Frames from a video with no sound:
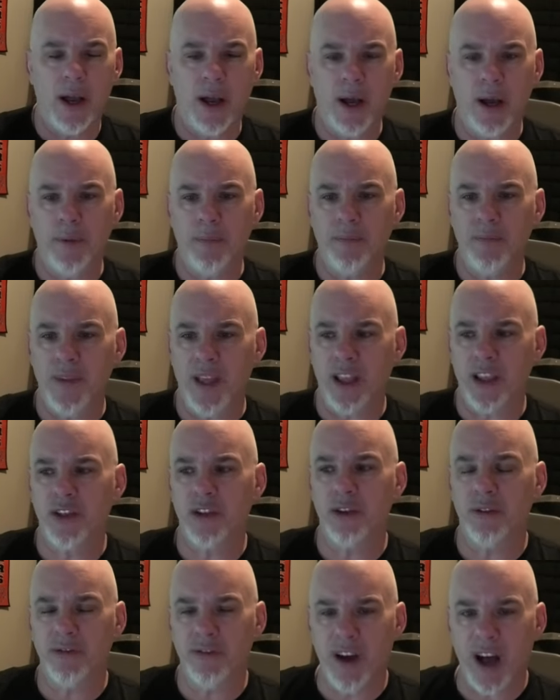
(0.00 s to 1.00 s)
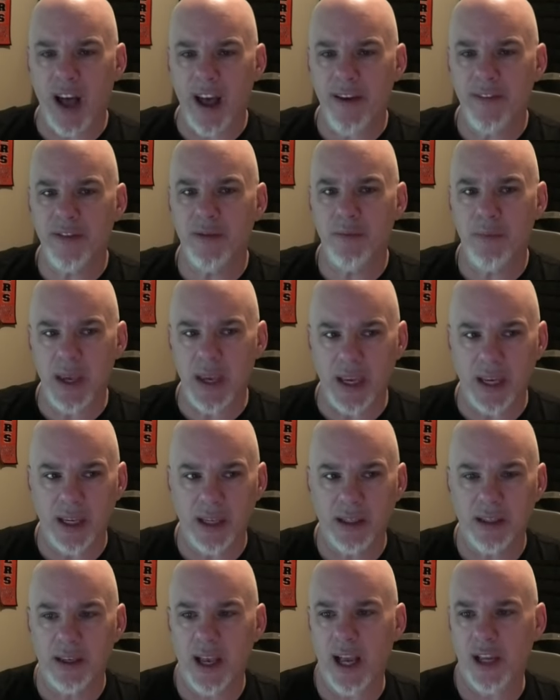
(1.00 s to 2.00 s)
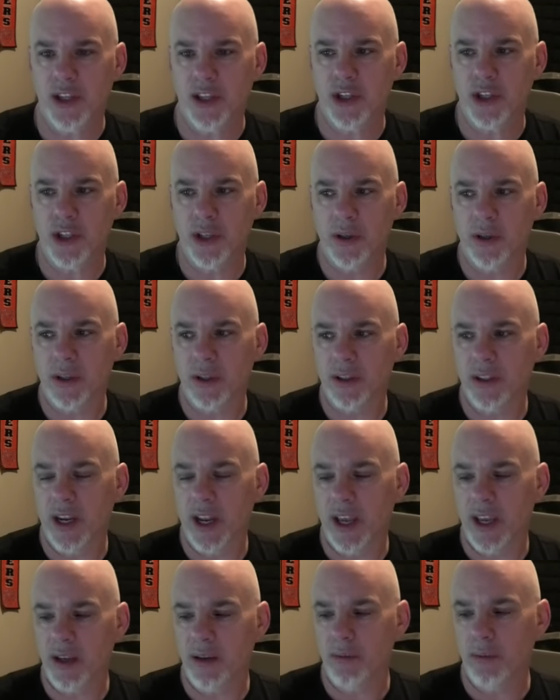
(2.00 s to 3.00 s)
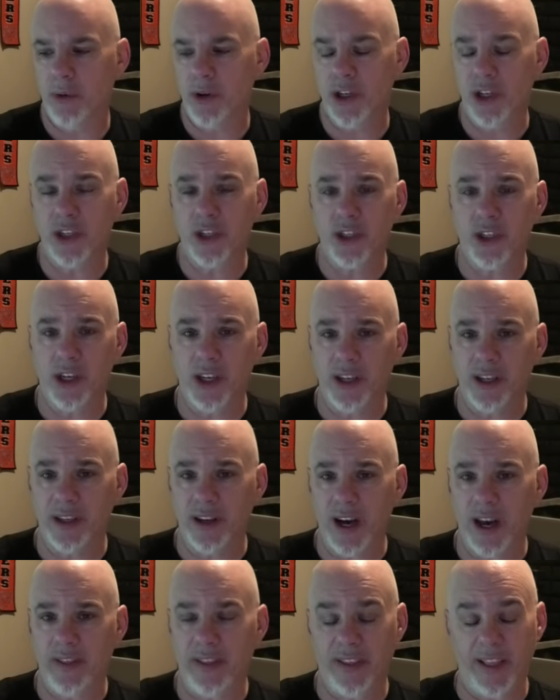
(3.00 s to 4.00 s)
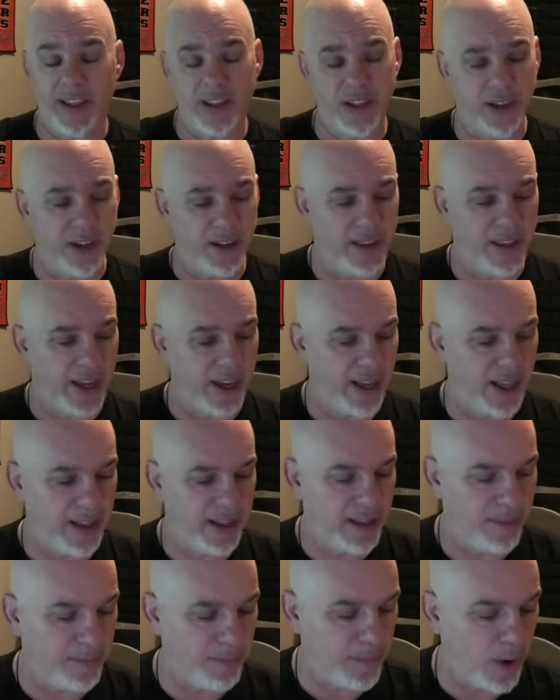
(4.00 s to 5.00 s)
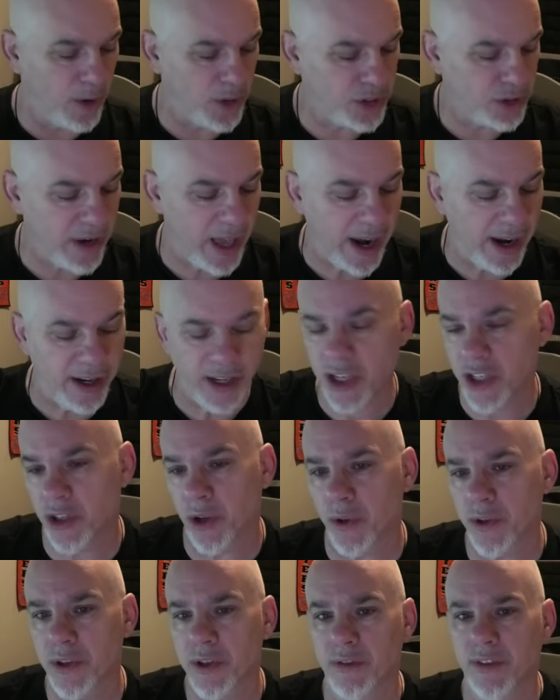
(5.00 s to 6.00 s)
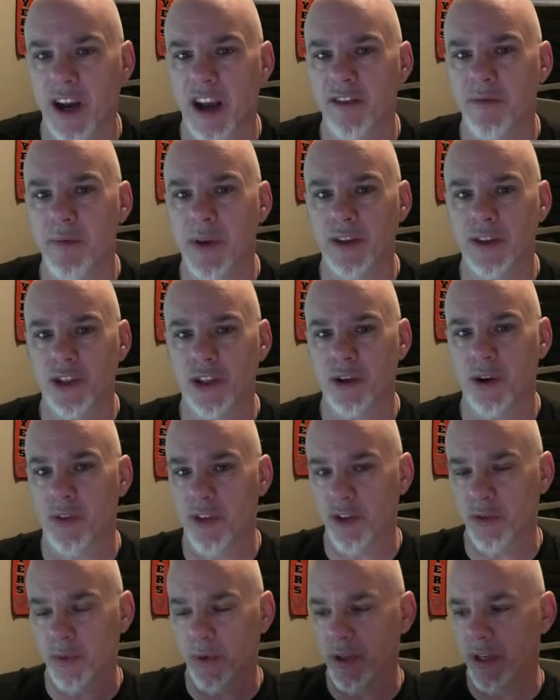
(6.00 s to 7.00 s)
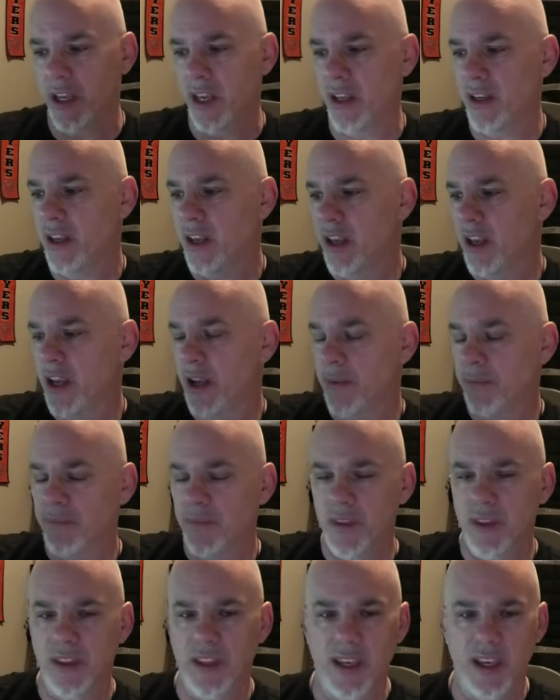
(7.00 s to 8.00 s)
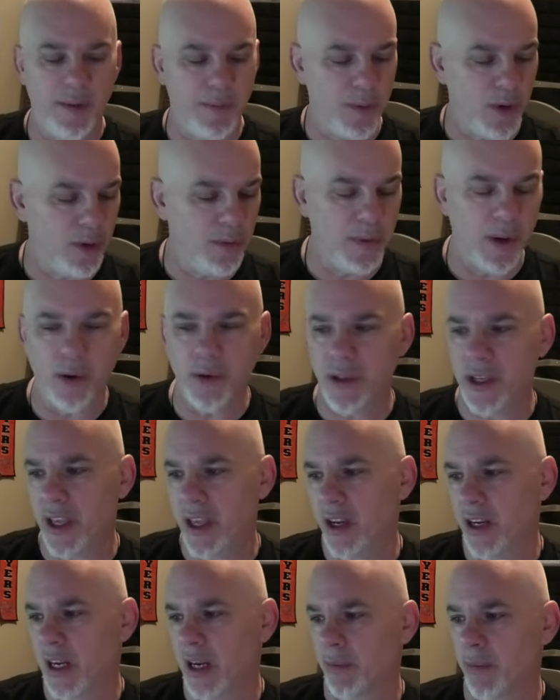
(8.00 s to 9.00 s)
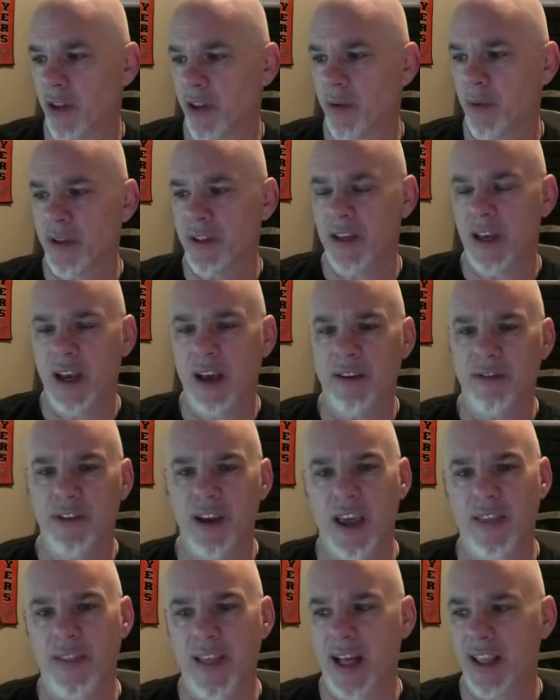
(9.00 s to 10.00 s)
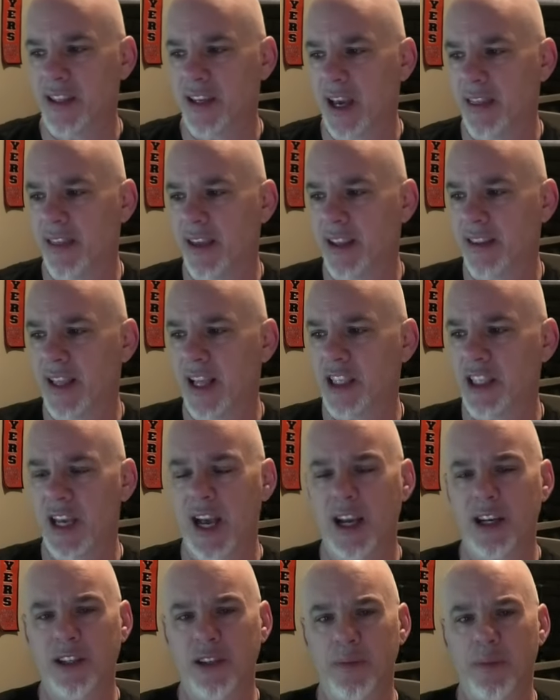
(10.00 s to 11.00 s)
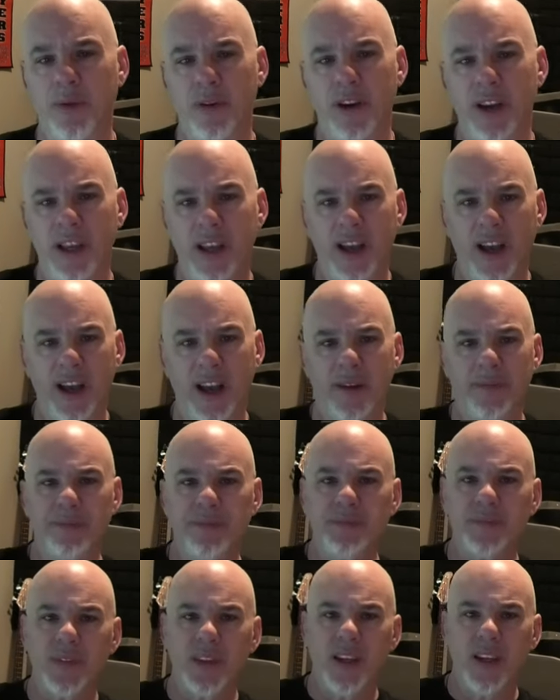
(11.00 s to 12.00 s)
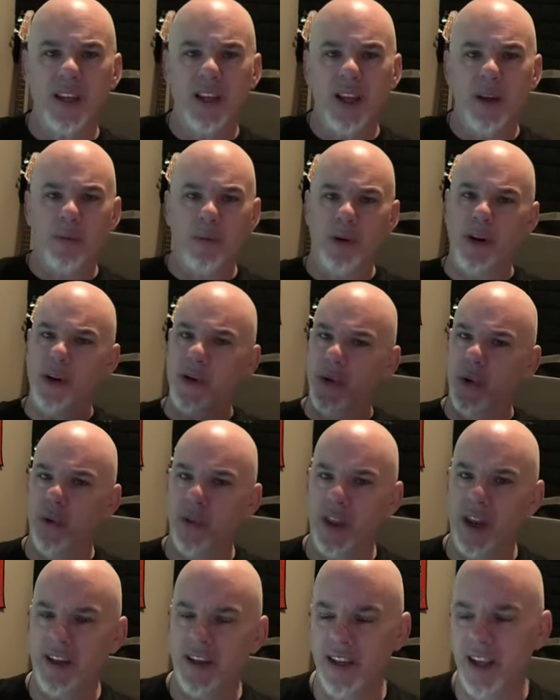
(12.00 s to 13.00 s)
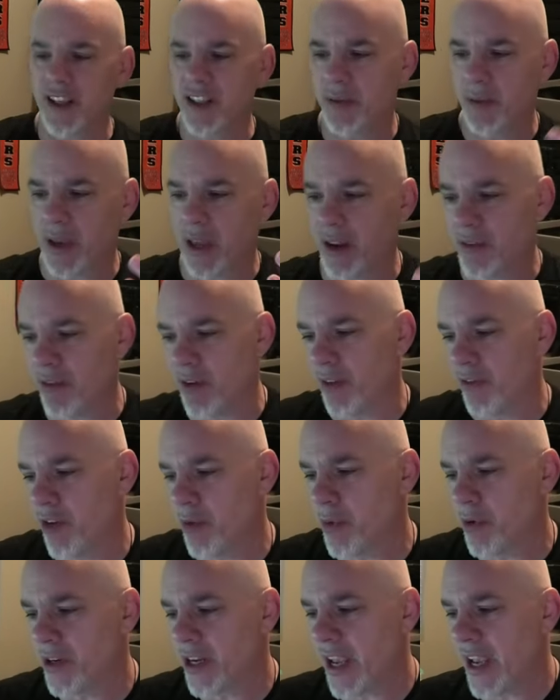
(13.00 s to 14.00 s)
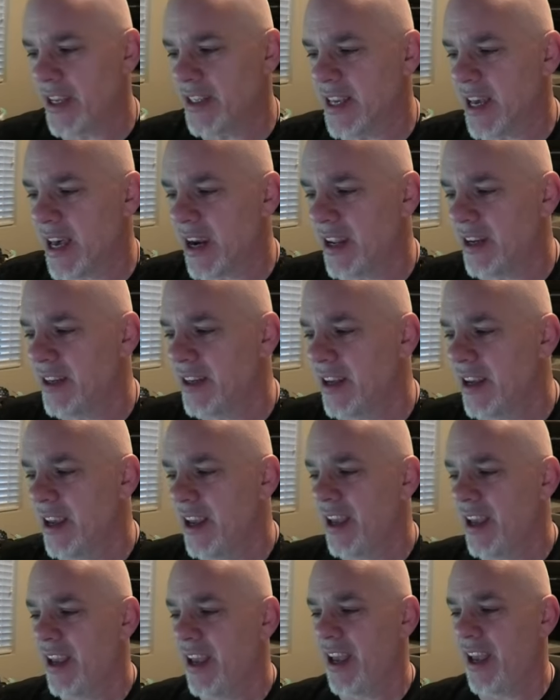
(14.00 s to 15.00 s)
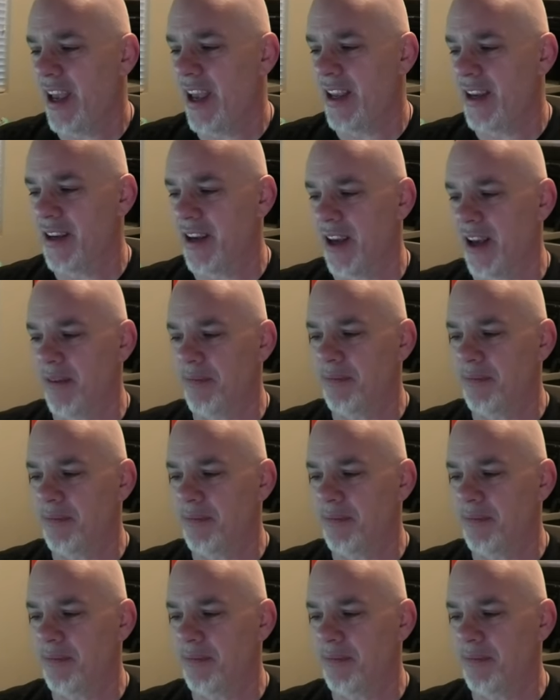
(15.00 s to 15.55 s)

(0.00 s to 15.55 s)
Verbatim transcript: it survived me as a shooter today, which is good. I think that's a good thing. Most strategies don't survive me as a shooter. This one did. The Moonbow did. A couple other ones have. And that's, I think that's actually pretty... pretty cool that it did, so we got a few more days at it, and